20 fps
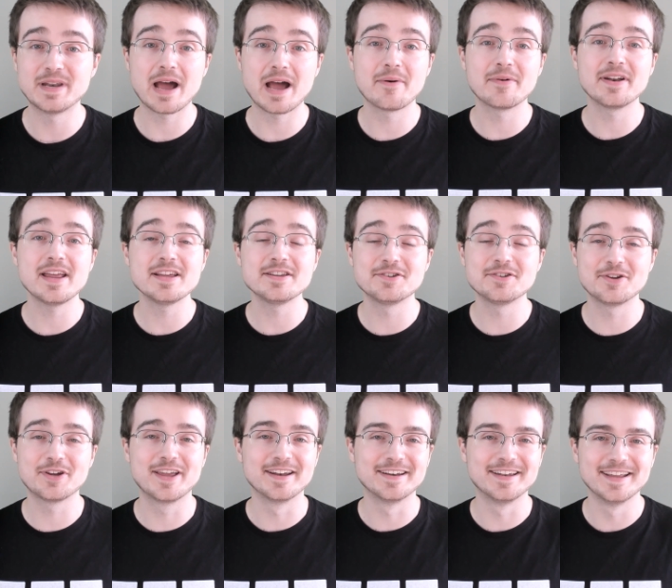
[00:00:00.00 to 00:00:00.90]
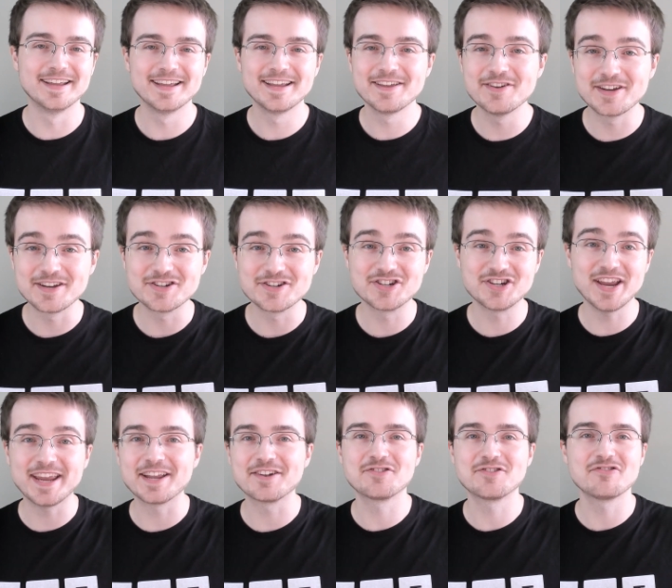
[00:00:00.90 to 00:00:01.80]
Nowadays, you can, you can
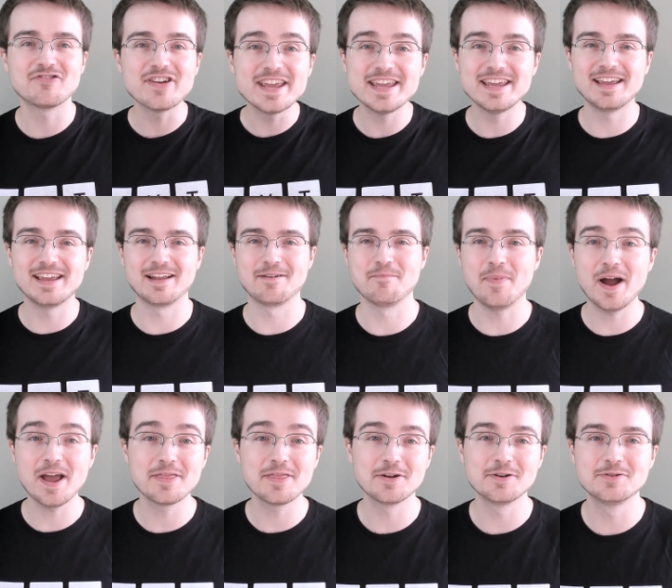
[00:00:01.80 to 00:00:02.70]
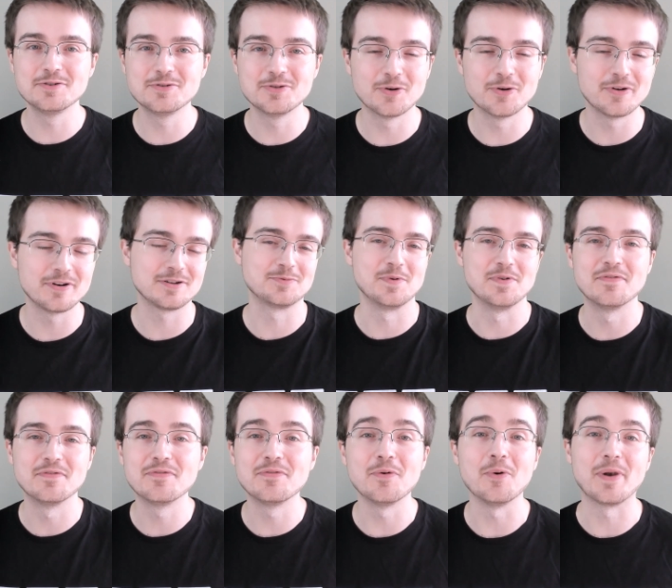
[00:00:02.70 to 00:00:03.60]
shake a tree and Python tutorials will
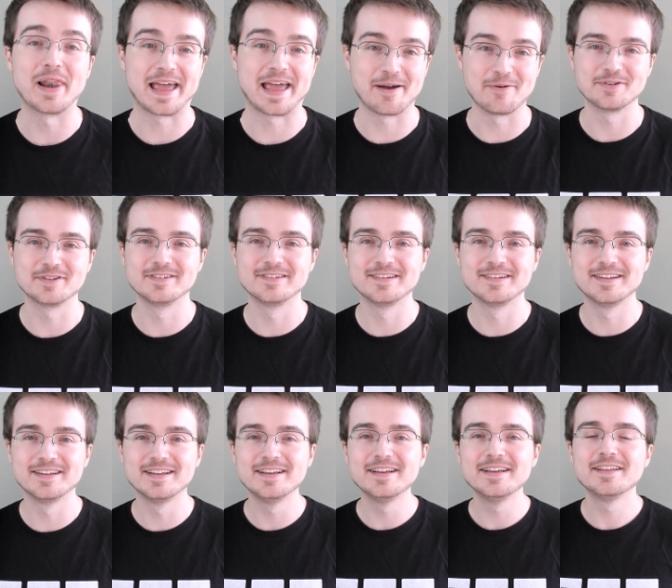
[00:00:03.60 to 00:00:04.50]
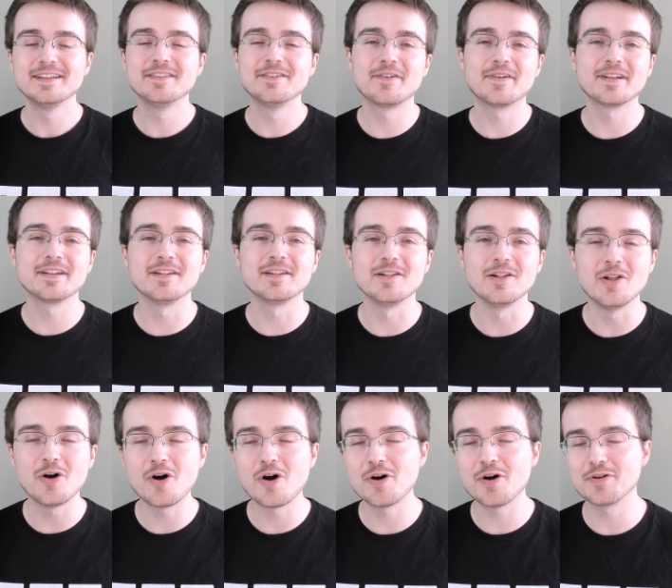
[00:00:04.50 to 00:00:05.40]
fall out. There are a
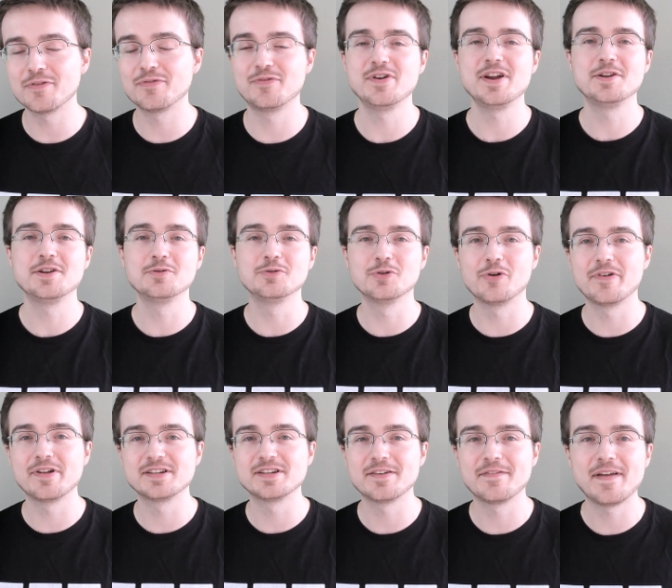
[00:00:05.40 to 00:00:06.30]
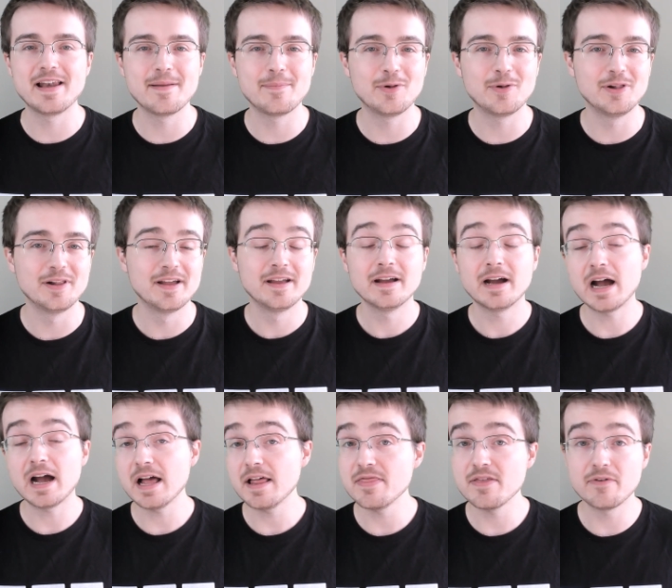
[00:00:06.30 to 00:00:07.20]
lot of free tutorials available
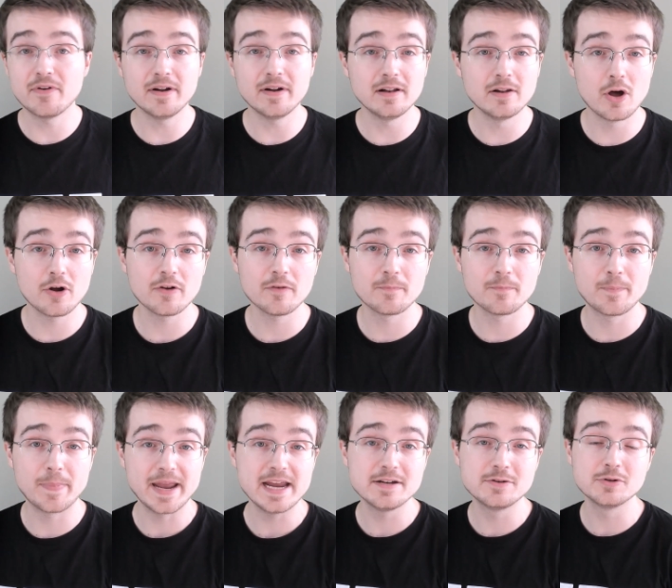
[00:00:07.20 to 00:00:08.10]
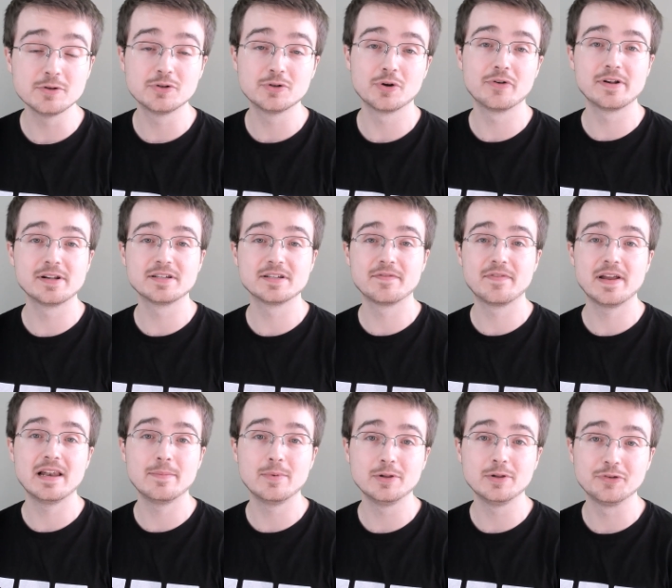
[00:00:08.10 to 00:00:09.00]
and there are a lot of paid tutorials
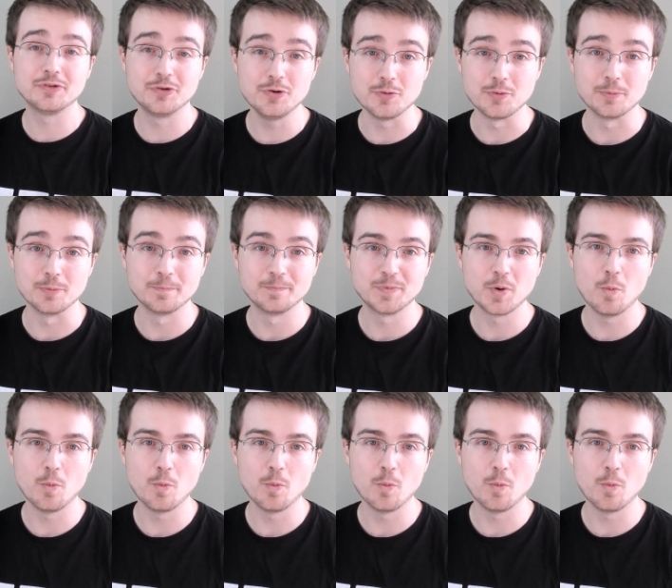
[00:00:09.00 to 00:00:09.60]
available too.